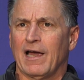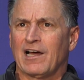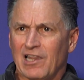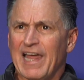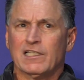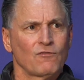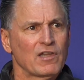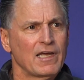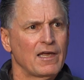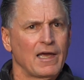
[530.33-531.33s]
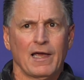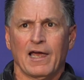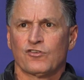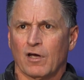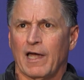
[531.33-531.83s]
collectively
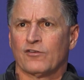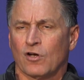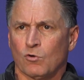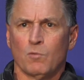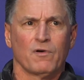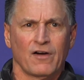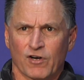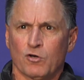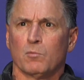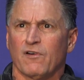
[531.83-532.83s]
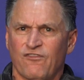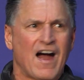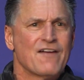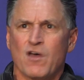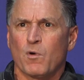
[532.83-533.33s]
as a group, every group of
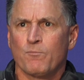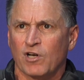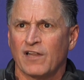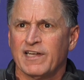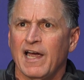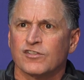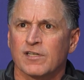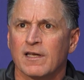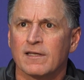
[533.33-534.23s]
five that we put on the ice.